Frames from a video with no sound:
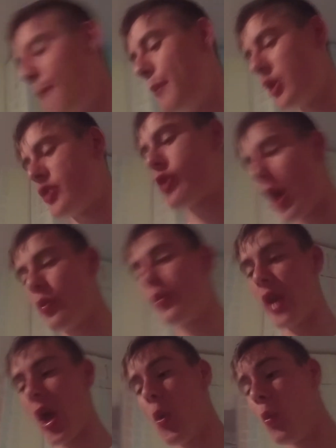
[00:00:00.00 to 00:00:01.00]
But don't
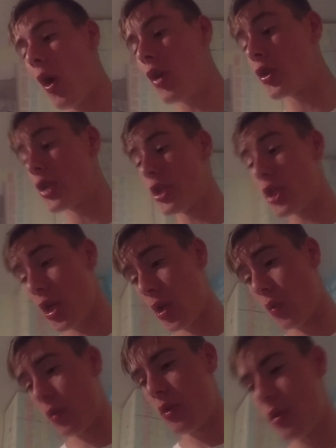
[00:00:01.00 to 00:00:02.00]
know what to
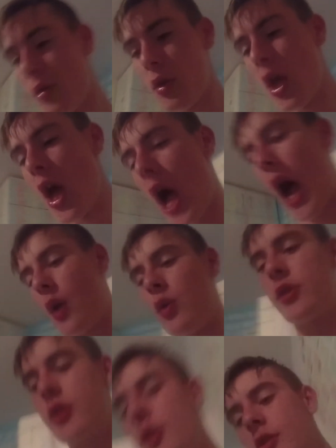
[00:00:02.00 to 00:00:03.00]
do. I
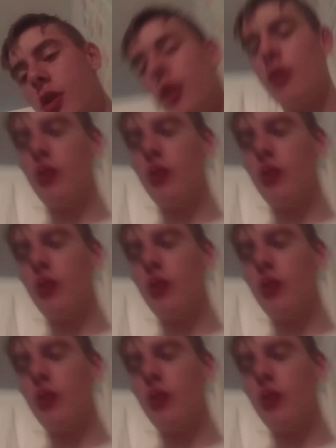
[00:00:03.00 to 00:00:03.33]
want it